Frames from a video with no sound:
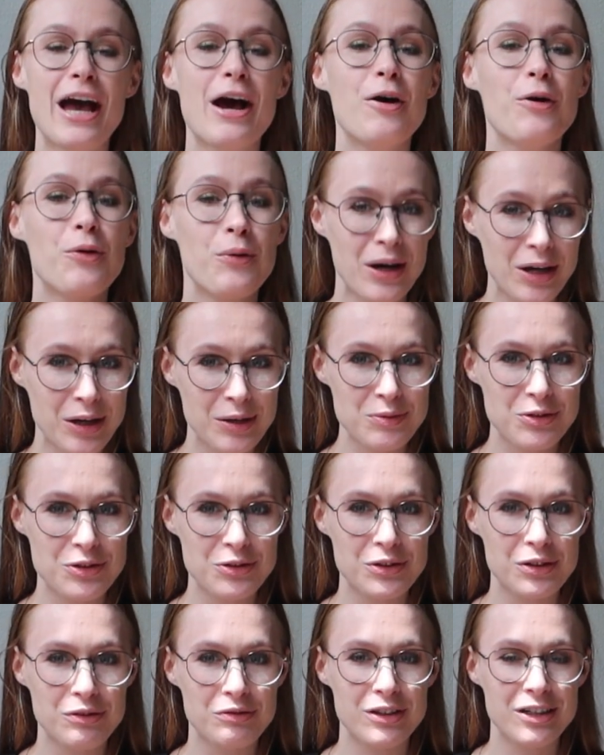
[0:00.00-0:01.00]
channel, welcome to a
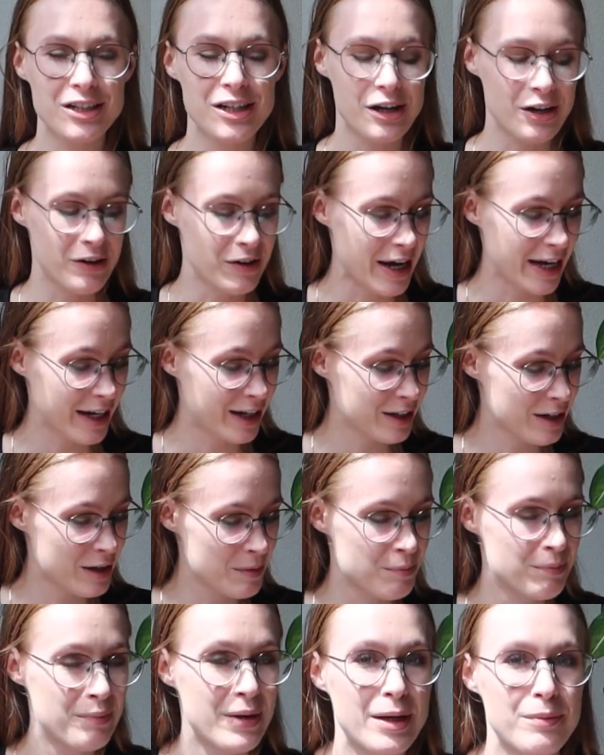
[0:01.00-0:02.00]
new video. I got
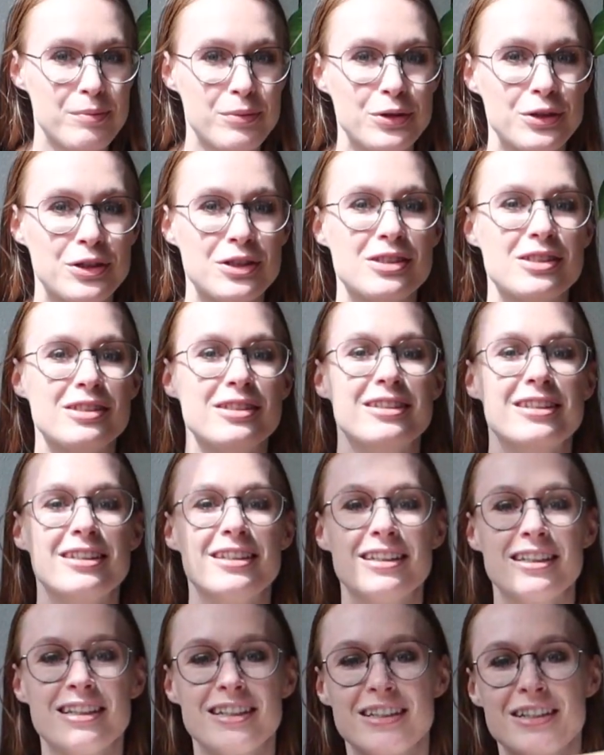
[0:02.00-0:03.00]
a big box
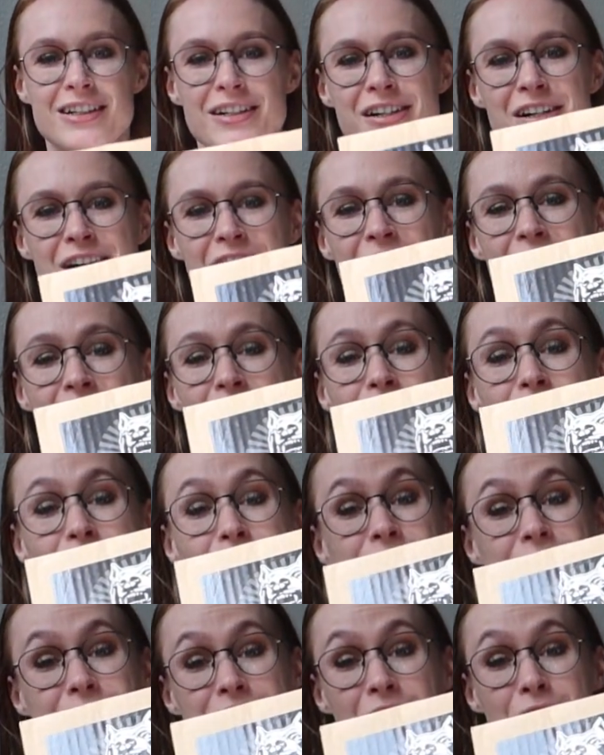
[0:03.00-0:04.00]

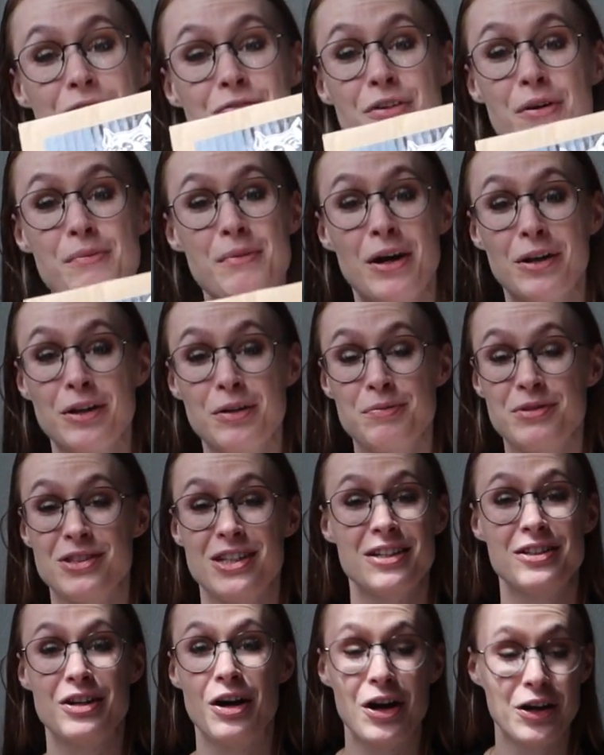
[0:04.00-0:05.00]
of stuff from
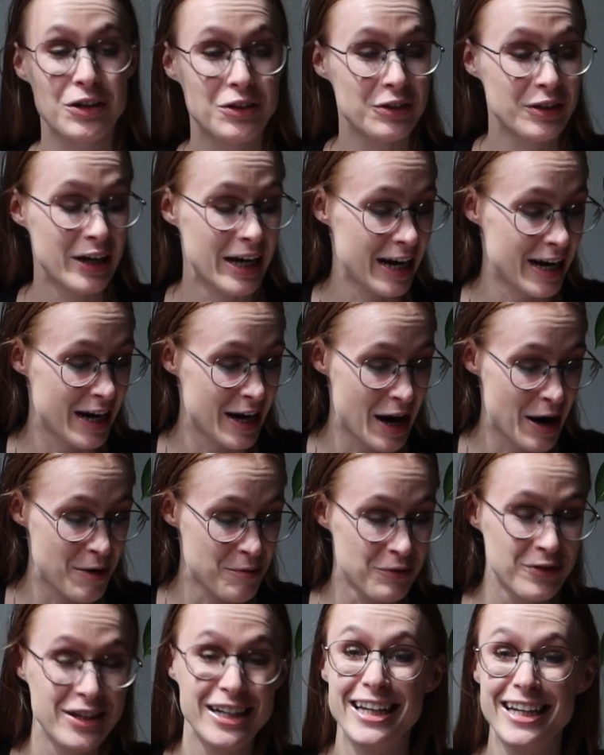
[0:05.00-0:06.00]
100% Hardcore here.
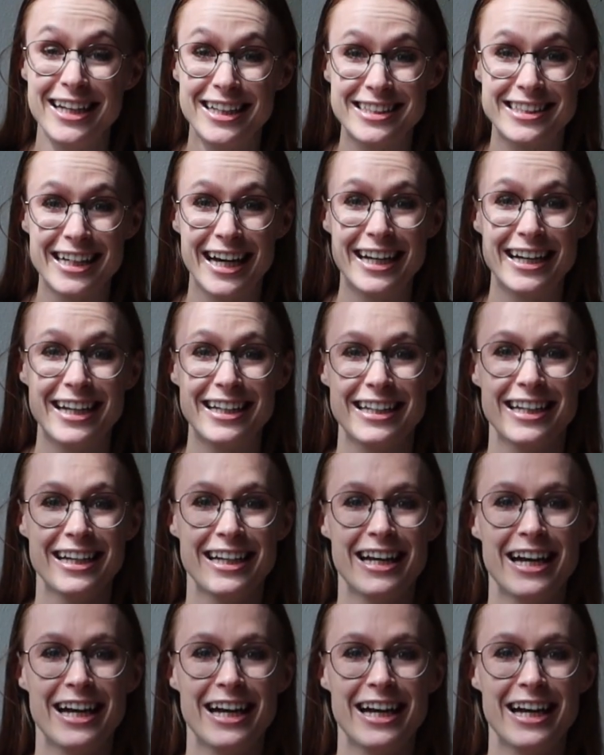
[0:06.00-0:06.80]
I'm really excited.